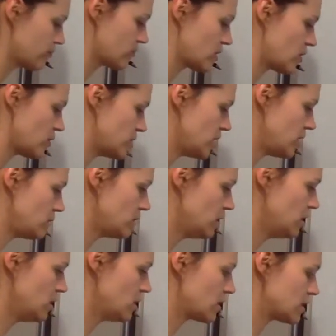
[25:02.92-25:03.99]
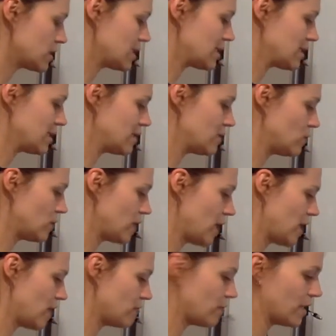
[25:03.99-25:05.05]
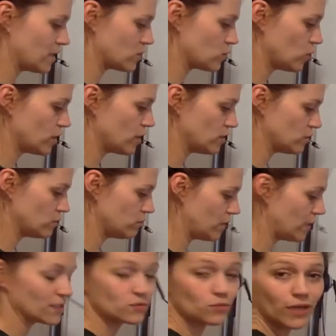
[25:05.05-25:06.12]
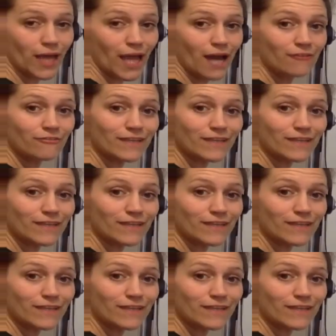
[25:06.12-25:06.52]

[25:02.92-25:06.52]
Go team, because luckily 1/2 minus 1 is minus 1/2,